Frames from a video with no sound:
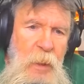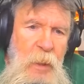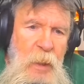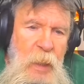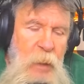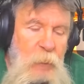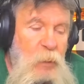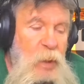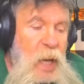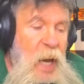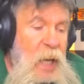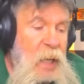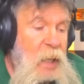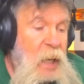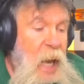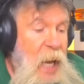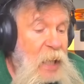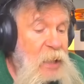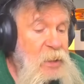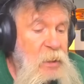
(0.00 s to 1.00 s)
And we hadn't
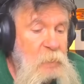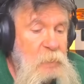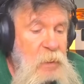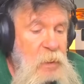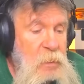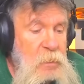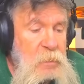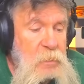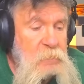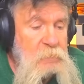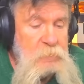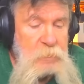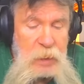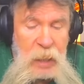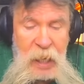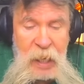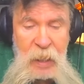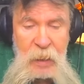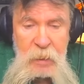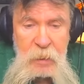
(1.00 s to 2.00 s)
actually been
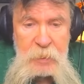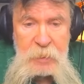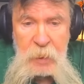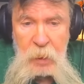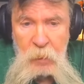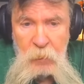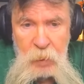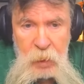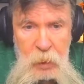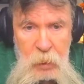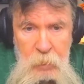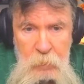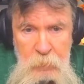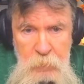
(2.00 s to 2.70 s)
kind to Tony.